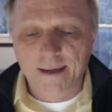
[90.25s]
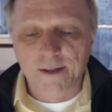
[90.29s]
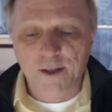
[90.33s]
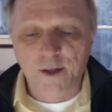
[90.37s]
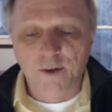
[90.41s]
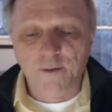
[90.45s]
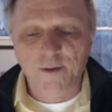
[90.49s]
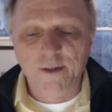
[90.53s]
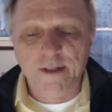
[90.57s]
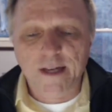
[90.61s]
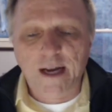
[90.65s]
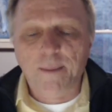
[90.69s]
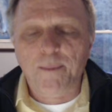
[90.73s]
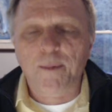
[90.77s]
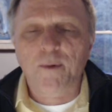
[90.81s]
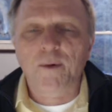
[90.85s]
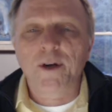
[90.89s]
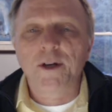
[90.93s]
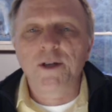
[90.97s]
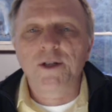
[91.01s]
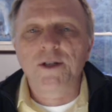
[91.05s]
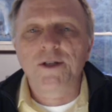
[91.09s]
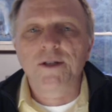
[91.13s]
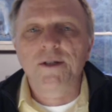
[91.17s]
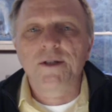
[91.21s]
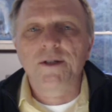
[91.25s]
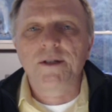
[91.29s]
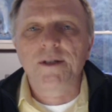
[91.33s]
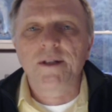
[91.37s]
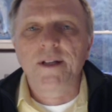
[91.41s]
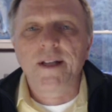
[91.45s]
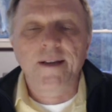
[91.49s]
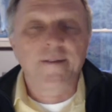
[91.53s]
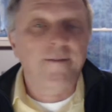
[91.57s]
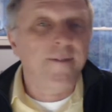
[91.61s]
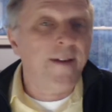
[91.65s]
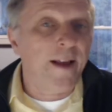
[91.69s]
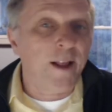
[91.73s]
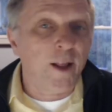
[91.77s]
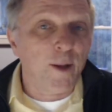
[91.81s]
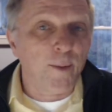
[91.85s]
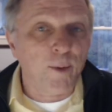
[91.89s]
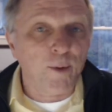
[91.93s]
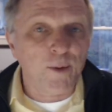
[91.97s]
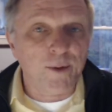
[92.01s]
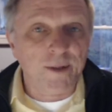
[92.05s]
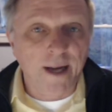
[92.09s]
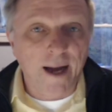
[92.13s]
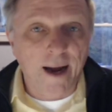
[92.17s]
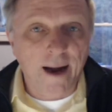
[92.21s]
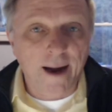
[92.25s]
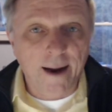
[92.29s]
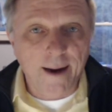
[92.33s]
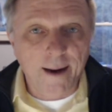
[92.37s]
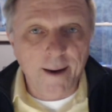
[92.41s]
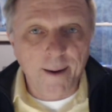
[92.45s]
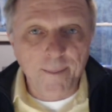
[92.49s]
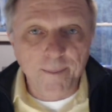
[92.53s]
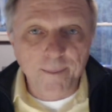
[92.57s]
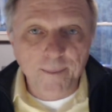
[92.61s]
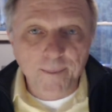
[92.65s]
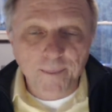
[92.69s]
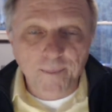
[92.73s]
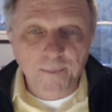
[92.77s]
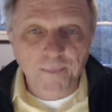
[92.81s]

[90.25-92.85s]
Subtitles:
service operations, the available time,